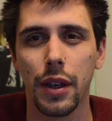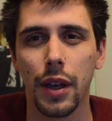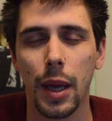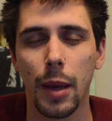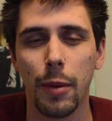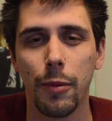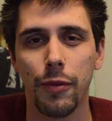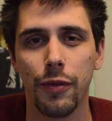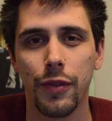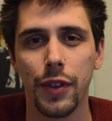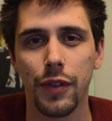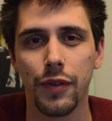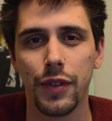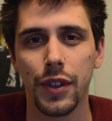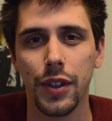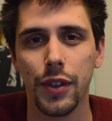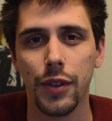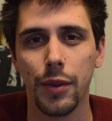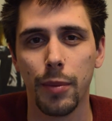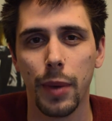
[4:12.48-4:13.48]

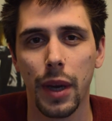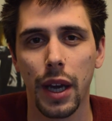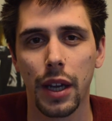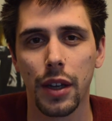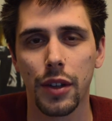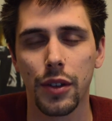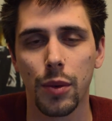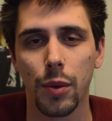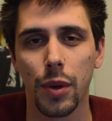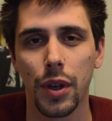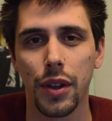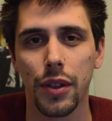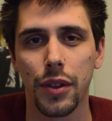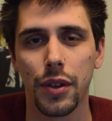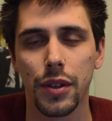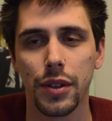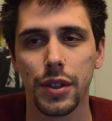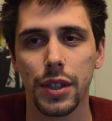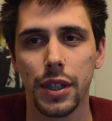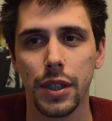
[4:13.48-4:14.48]
M50s back in
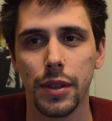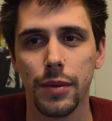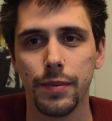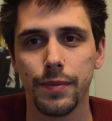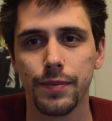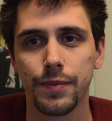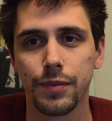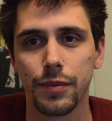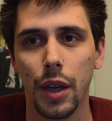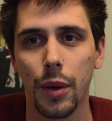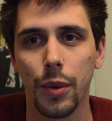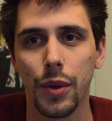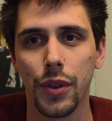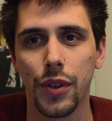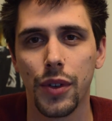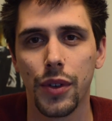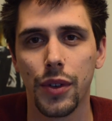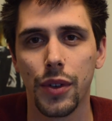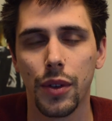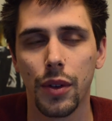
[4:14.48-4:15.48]
2013, it
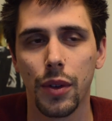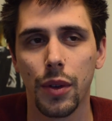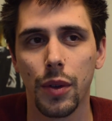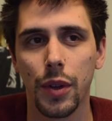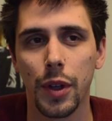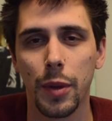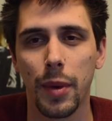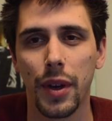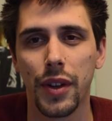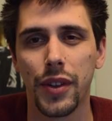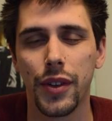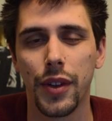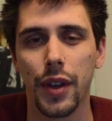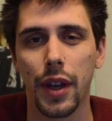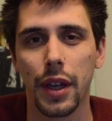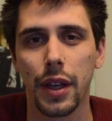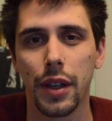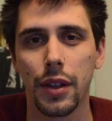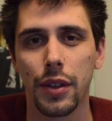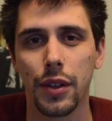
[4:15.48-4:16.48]
was only my
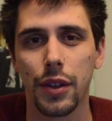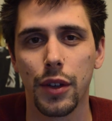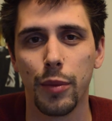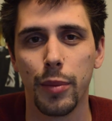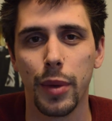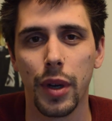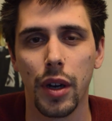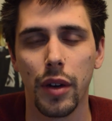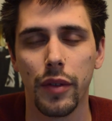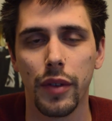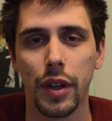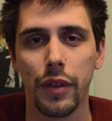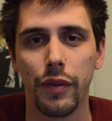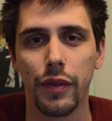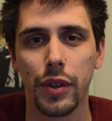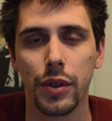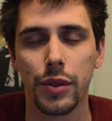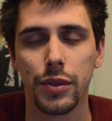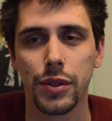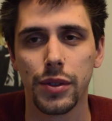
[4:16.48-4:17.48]
second good pair of
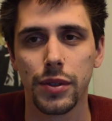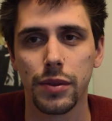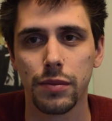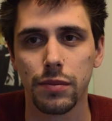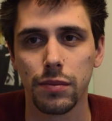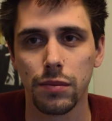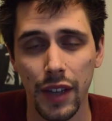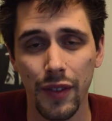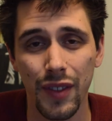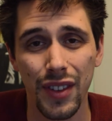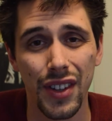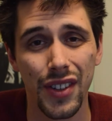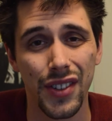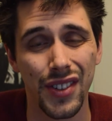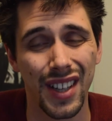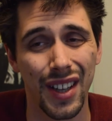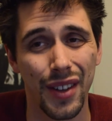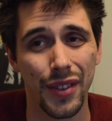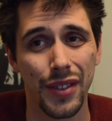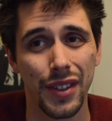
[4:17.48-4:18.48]
headphones. Even the
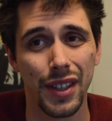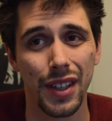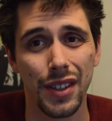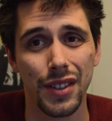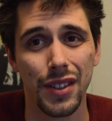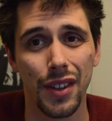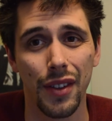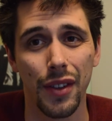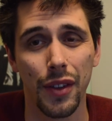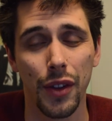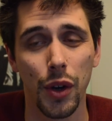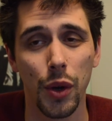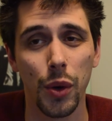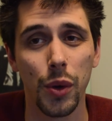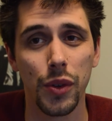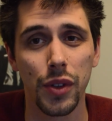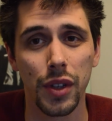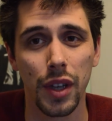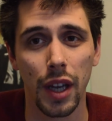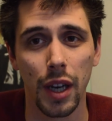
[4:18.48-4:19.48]
soundstage on
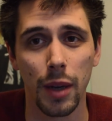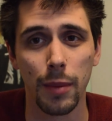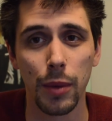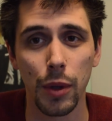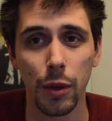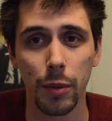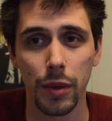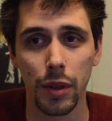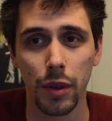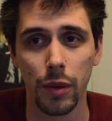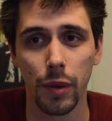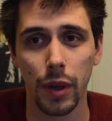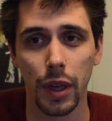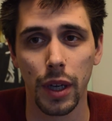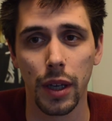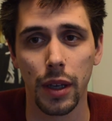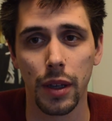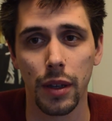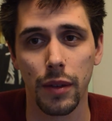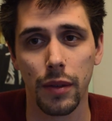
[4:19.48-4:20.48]
those kind of blew me
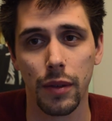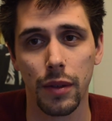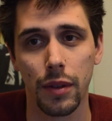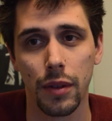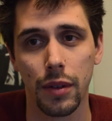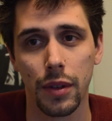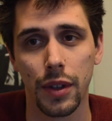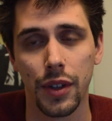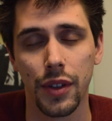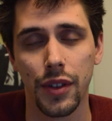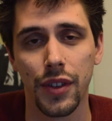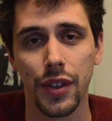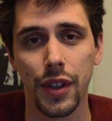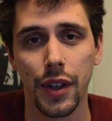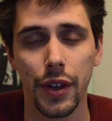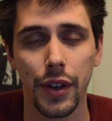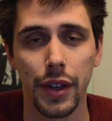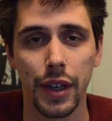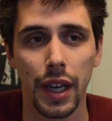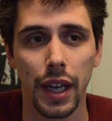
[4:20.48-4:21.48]
away,
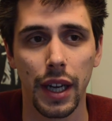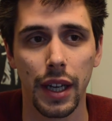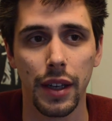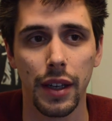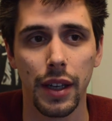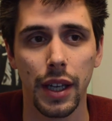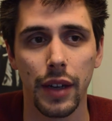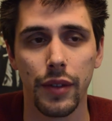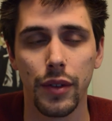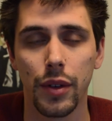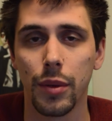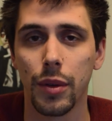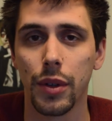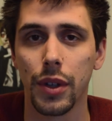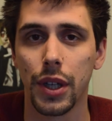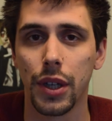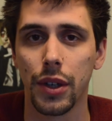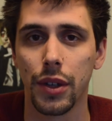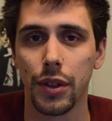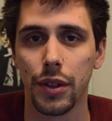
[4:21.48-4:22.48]
considering I had never
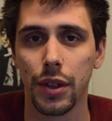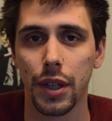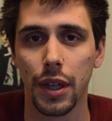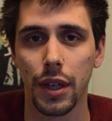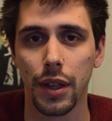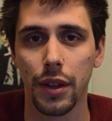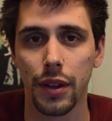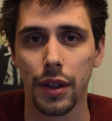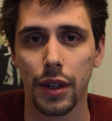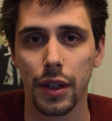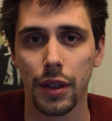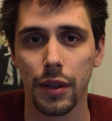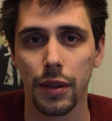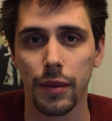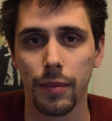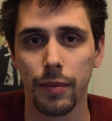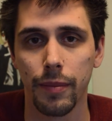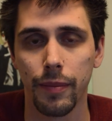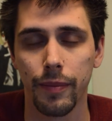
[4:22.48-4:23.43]
really heard anything